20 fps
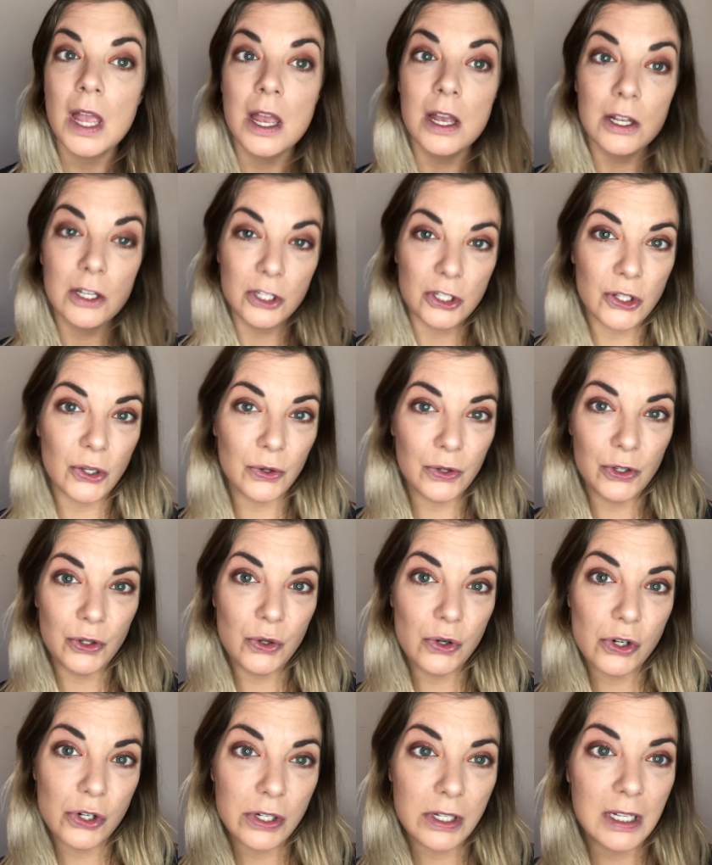So
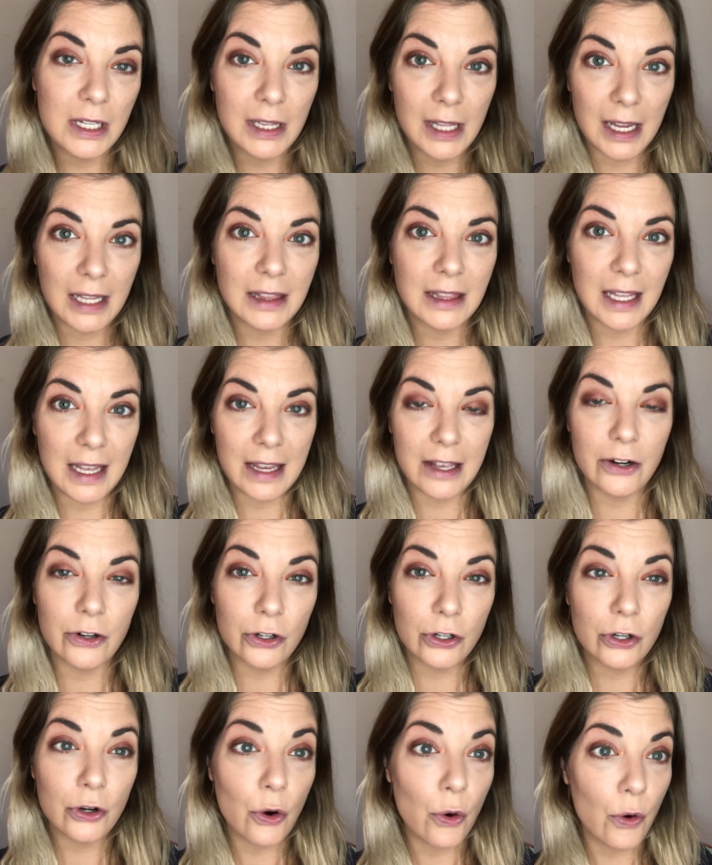usually like the inner
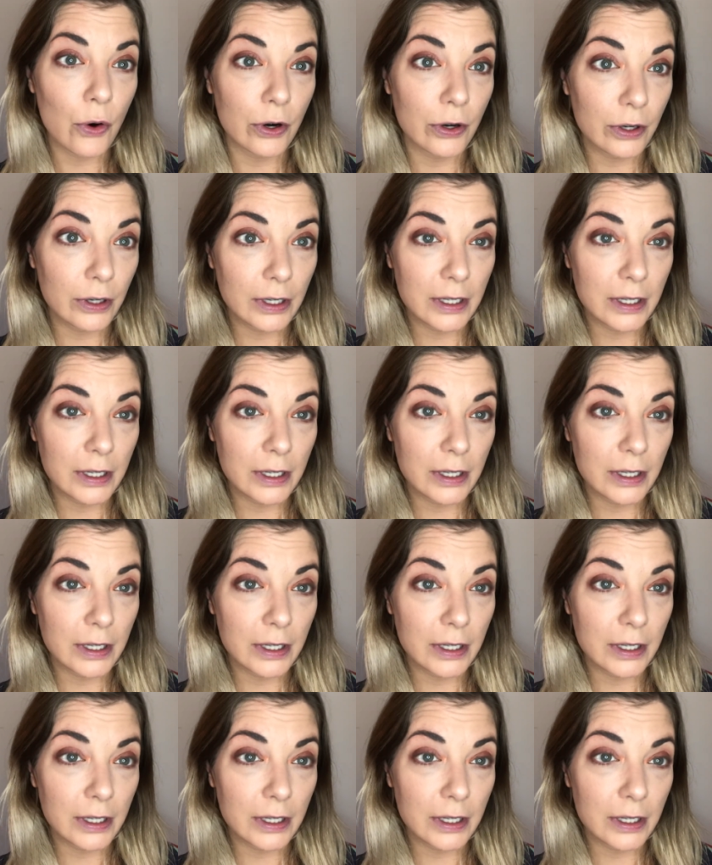corner